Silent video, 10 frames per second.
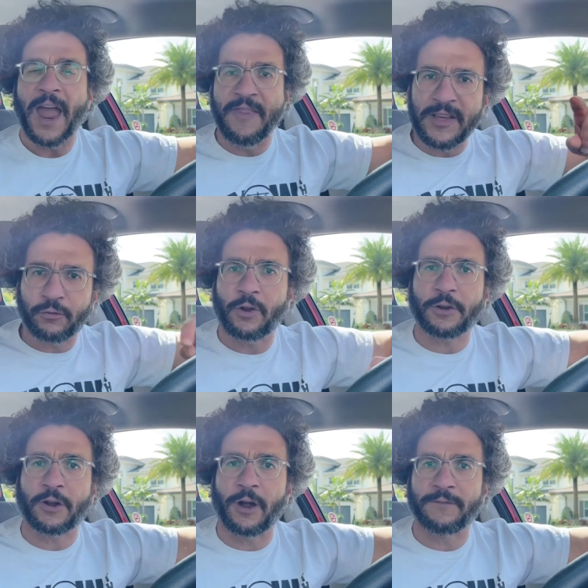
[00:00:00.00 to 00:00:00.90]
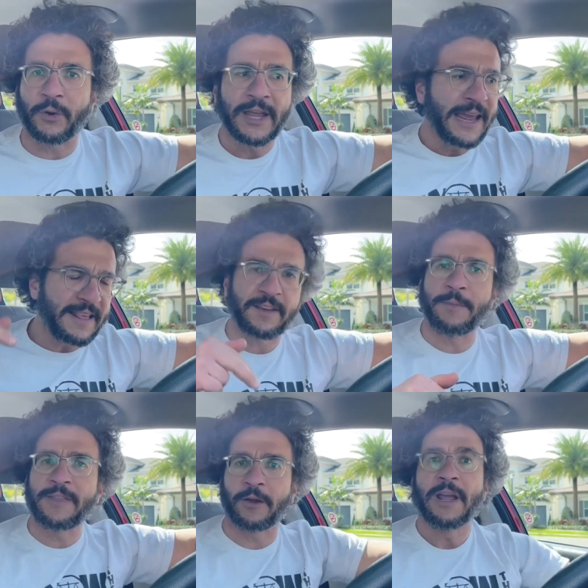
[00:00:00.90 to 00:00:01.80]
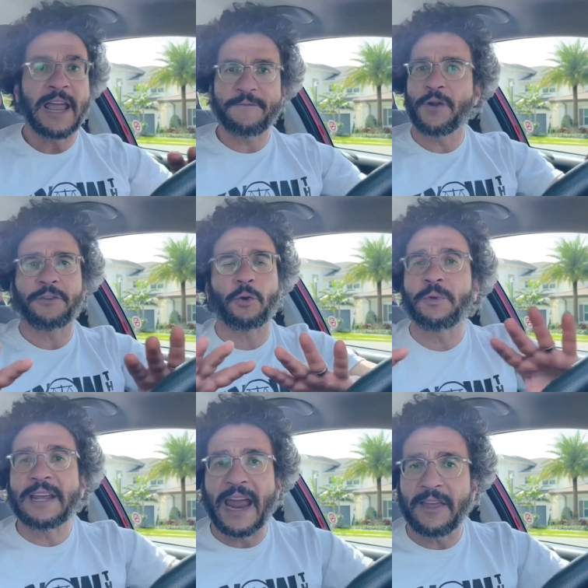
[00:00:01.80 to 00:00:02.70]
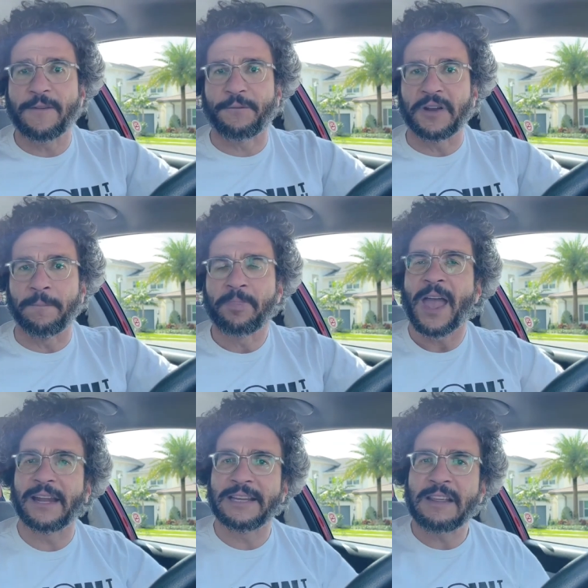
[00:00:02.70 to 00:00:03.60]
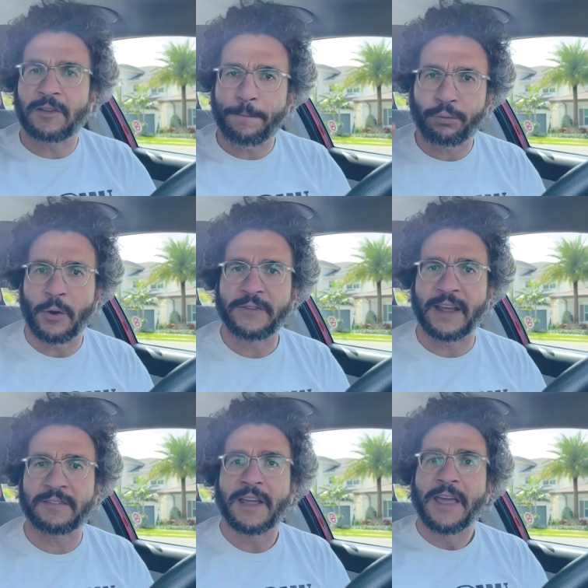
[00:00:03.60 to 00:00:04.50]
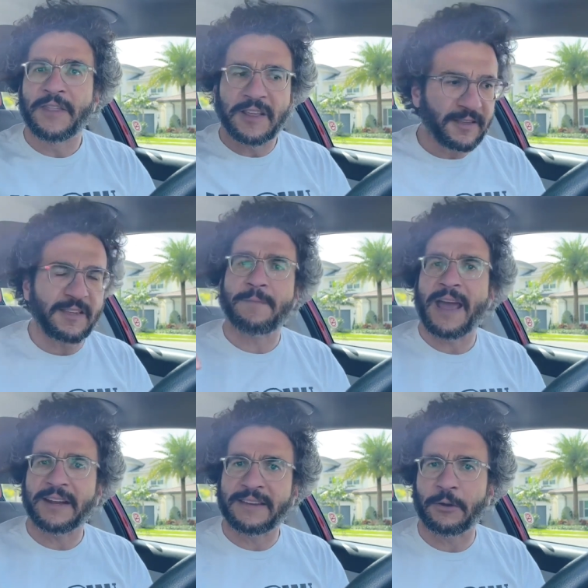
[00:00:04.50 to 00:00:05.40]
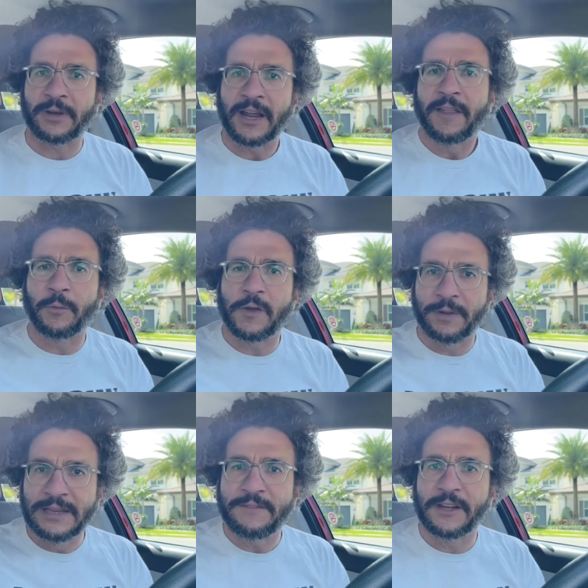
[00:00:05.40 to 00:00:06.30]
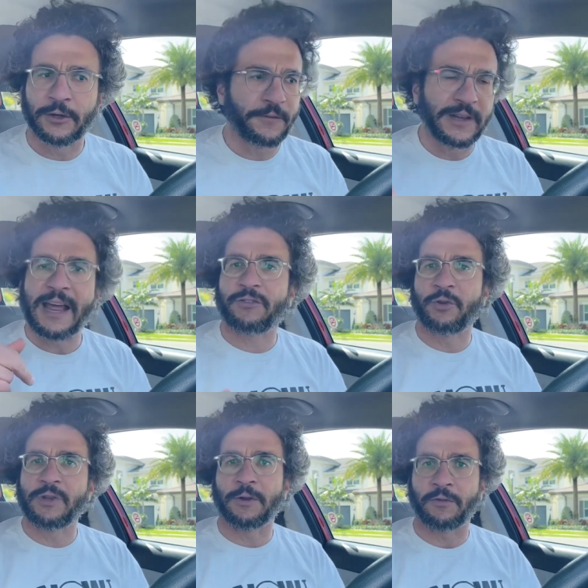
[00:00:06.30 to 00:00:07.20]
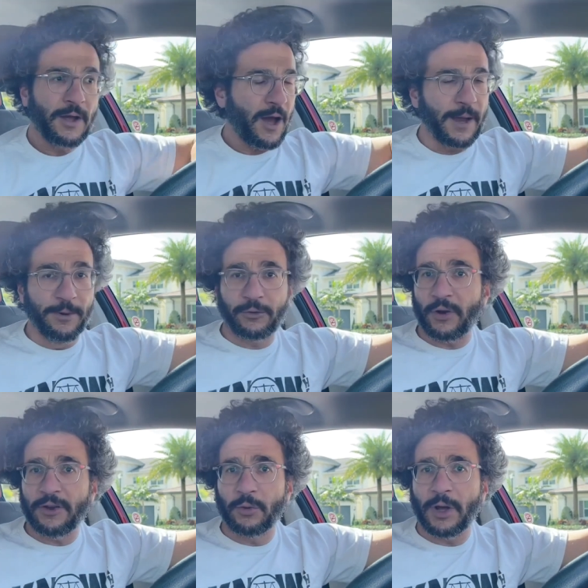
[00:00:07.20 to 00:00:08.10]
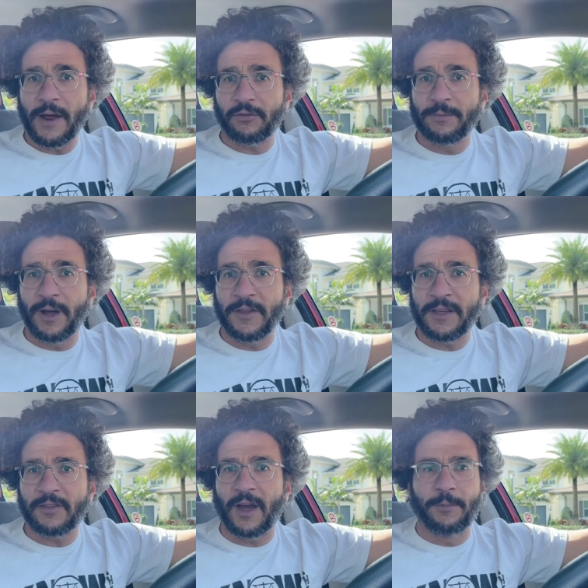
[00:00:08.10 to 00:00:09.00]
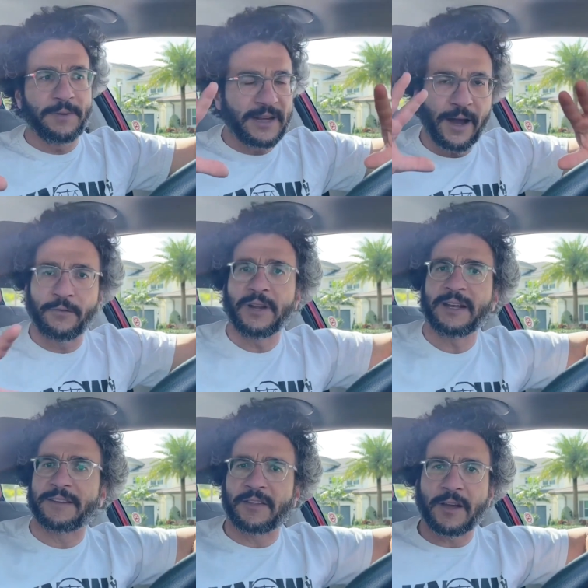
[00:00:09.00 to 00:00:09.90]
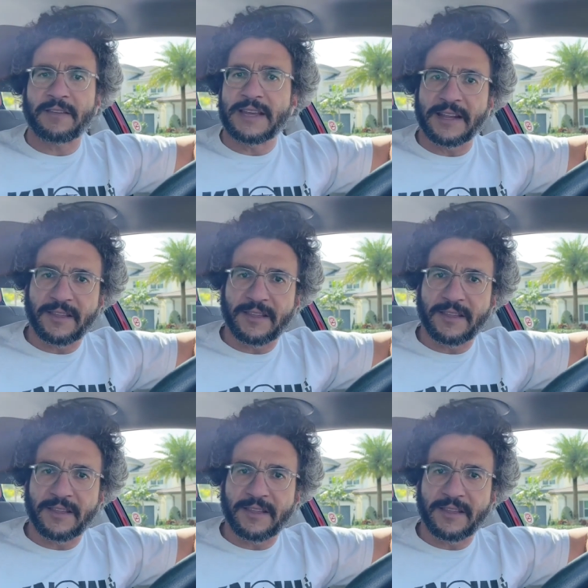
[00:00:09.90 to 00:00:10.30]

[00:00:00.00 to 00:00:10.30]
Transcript: and this trucker convoy is coming there, if not to regain the freedom, at least to protest the systematic tyranny that we've been living under for the last 2 years. I'm going to try to do a live stream on this. I'm going to be covering it, discussing it